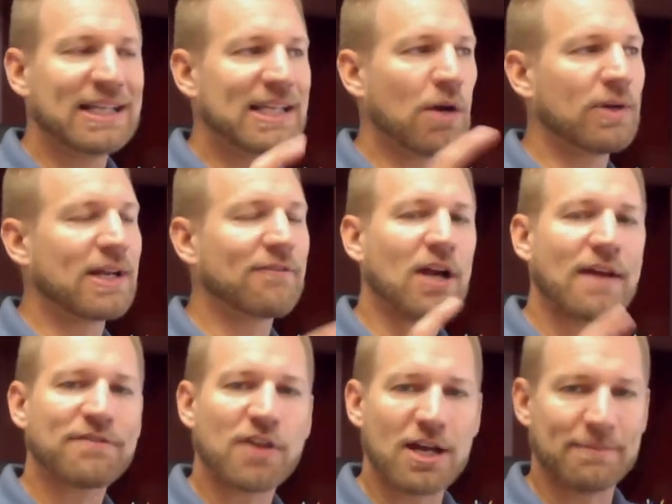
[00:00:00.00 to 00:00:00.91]
Now, whenever
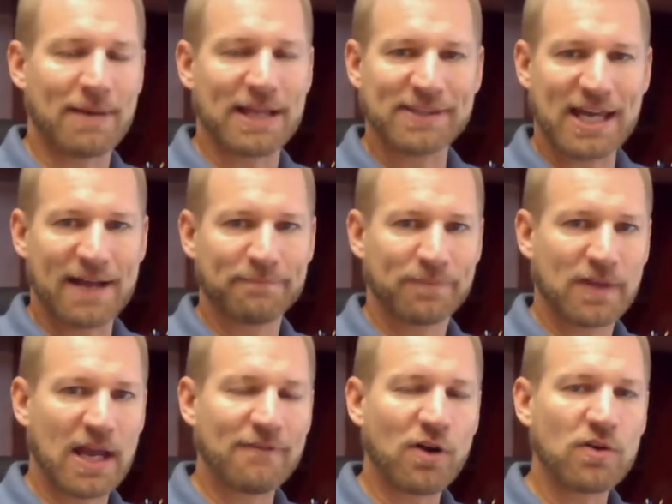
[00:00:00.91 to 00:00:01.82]
I've thought about that,
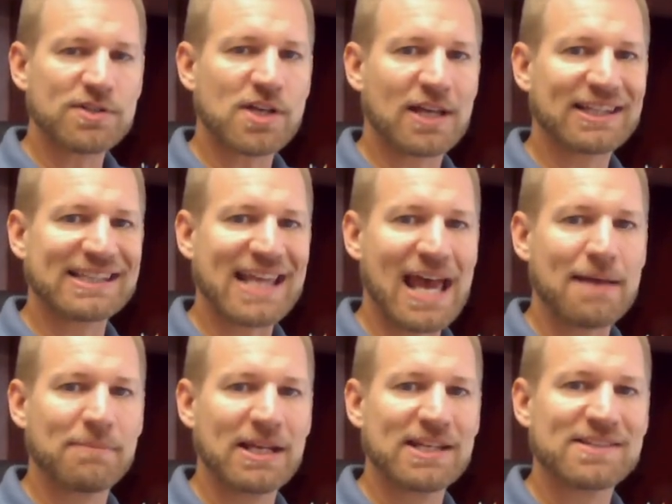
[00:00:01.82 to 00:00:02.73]
I've always thought
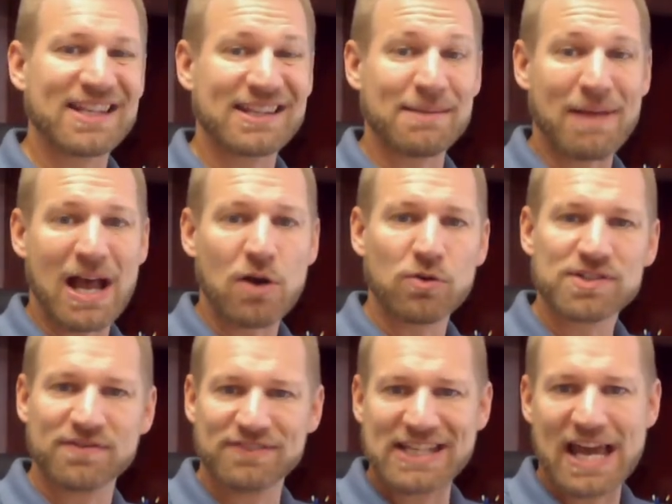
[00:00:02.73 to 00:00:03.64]
that means that the powers
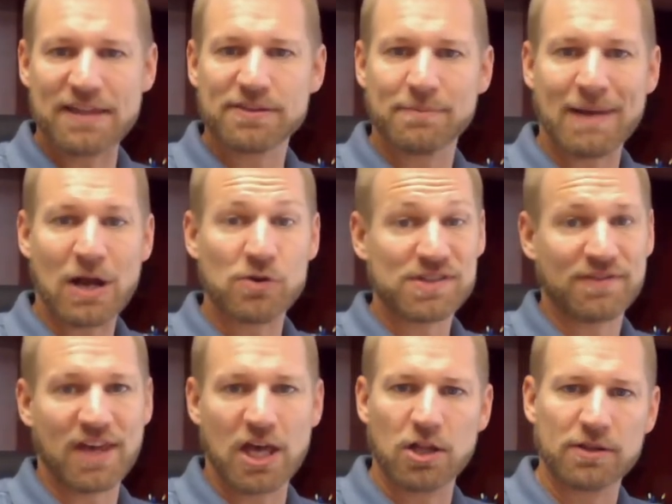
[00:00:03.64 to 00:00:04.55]
of death, the powers
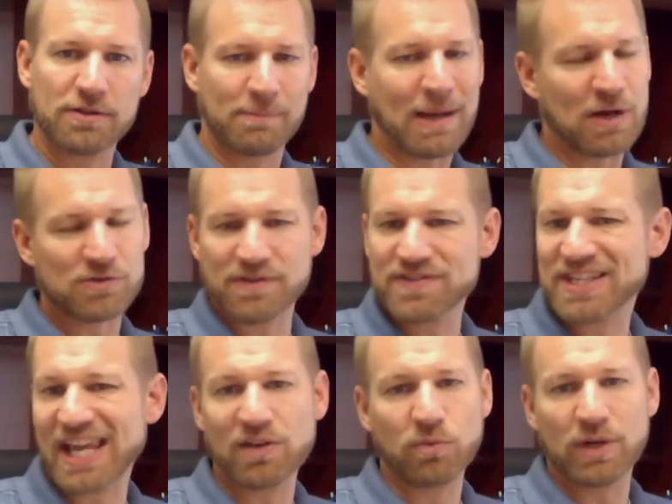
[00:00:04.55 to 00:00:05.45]
of hell, the powers of
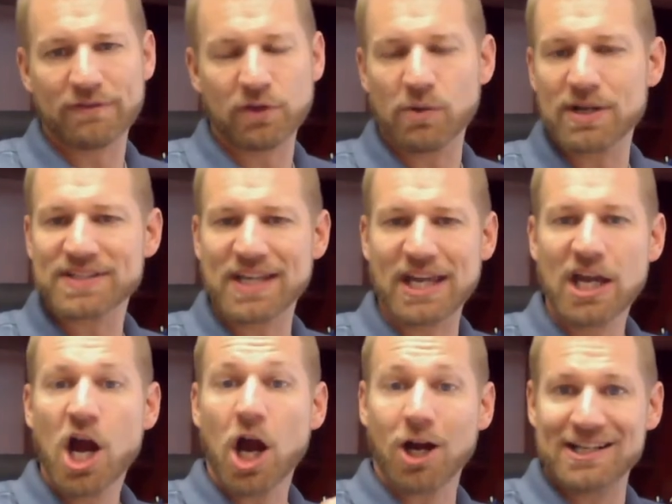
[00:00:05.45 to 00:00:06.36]
Satan, whatever you want to say,
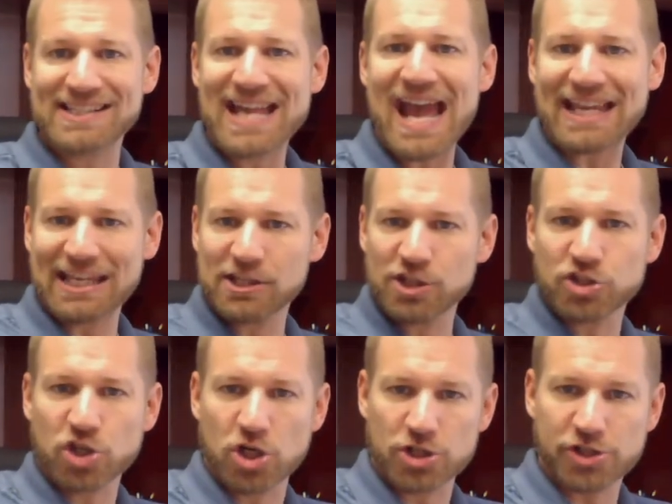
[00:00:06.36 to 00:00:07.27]
are attacking the
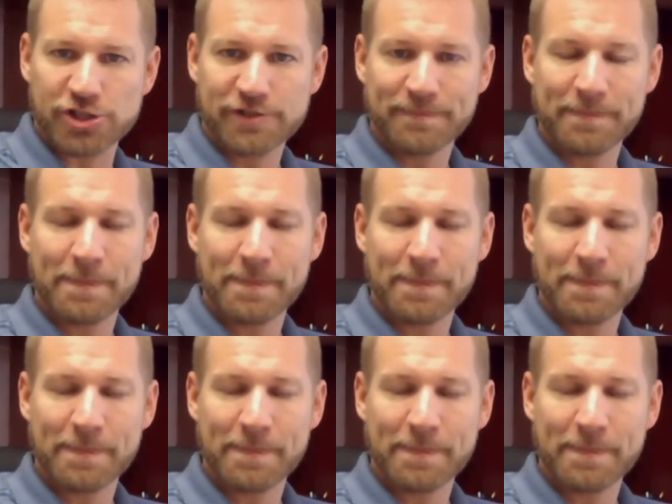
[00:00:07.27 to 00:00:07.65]
church.